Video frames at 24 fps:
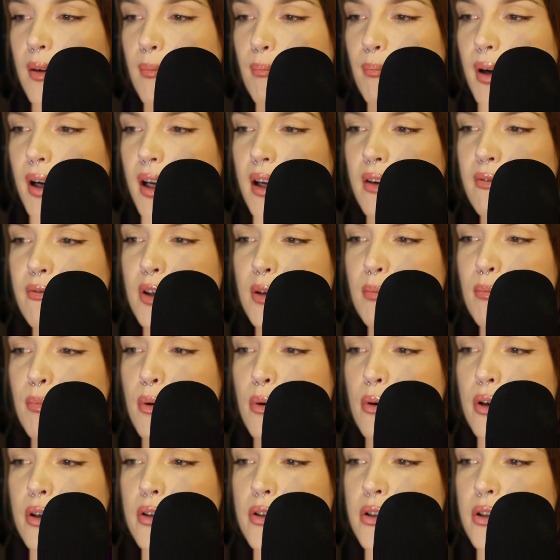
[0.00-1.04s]
but if
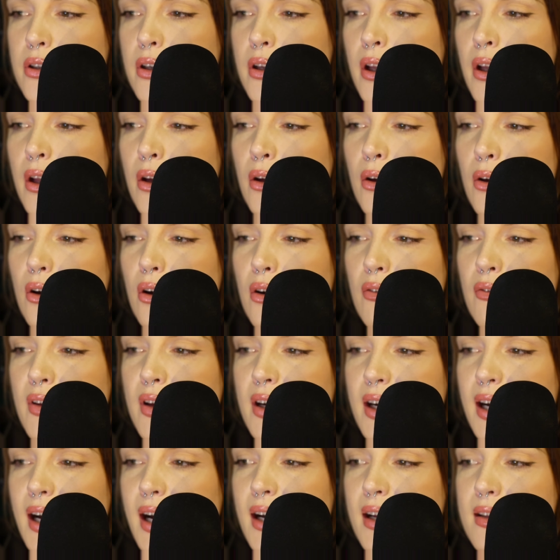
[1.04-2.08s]
report of
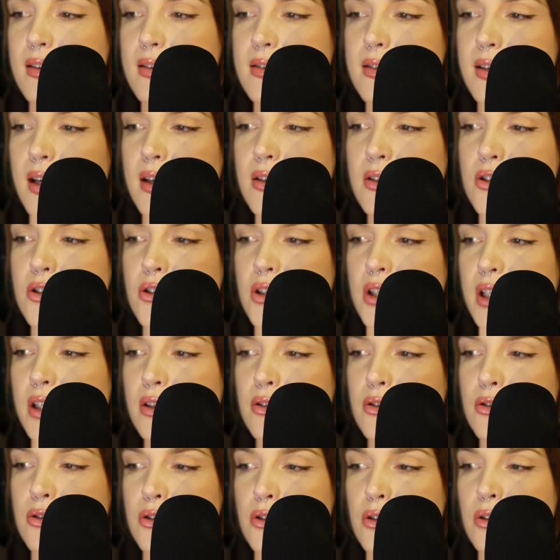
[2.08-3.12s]
their ancestry
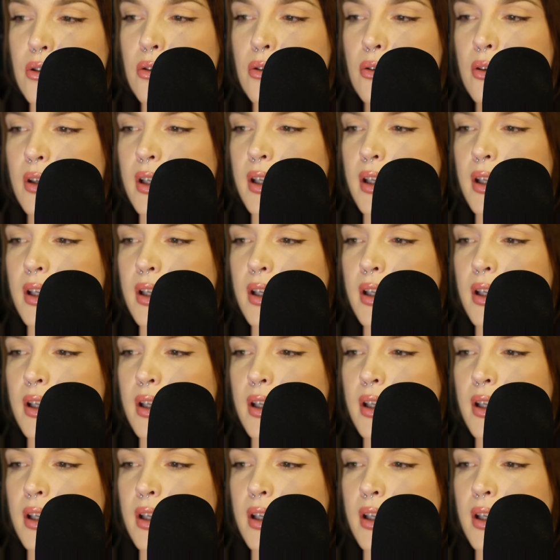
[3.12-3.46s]
is true,